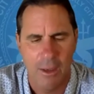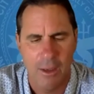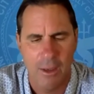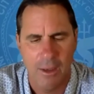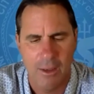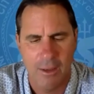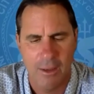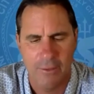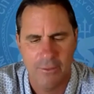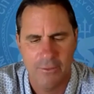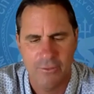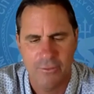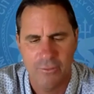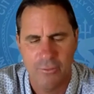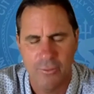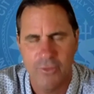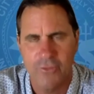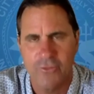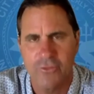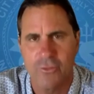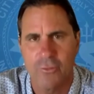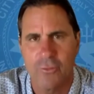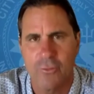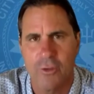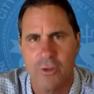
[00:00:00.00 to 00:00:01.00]
switched
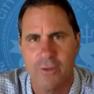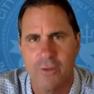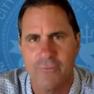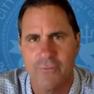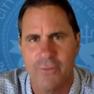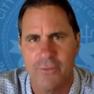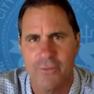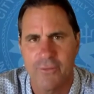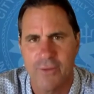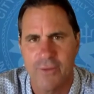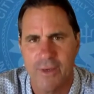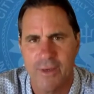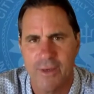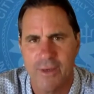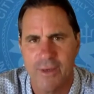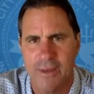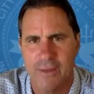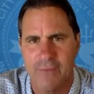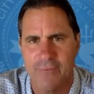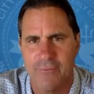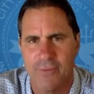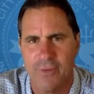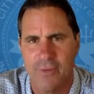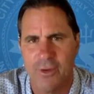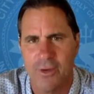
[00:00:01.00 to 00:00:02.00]
to working for the state of
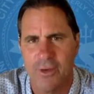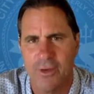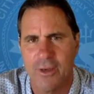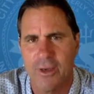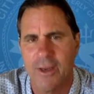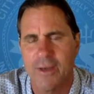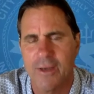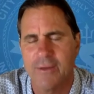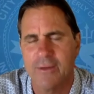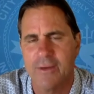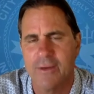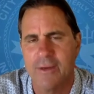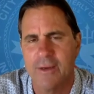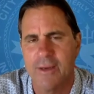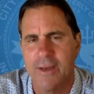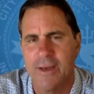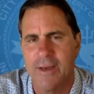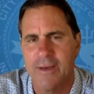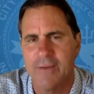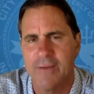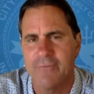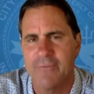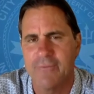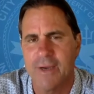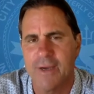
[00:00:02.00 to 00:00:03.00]
California in
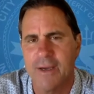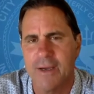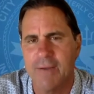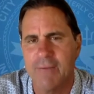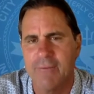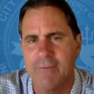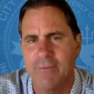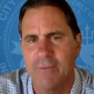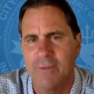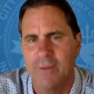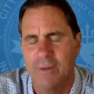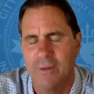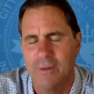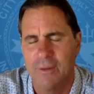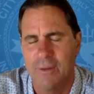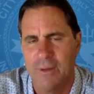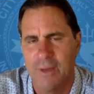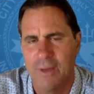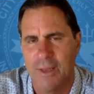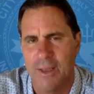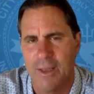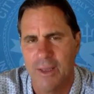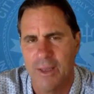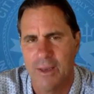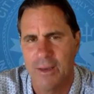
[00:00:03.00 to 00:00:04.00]
1985
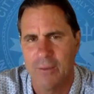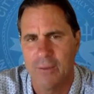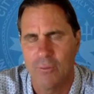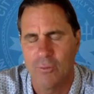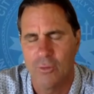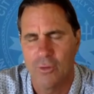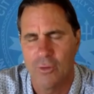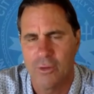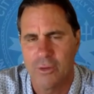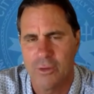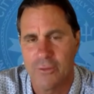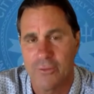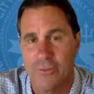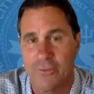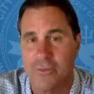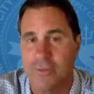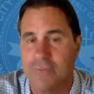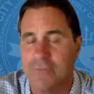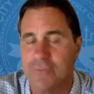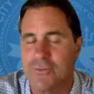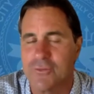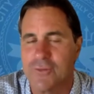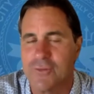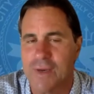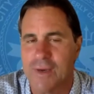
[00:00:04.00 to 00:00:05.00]
and worked at the
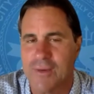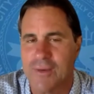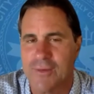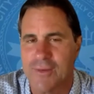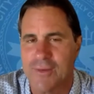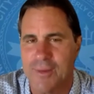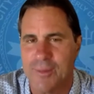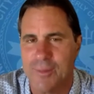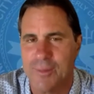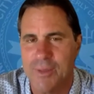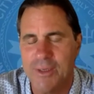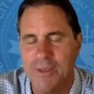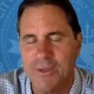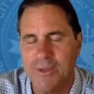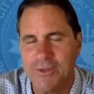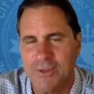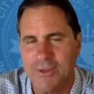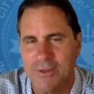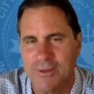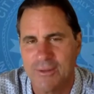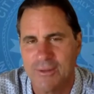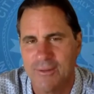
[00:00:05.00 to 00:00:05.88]
Silver Strand State Beach,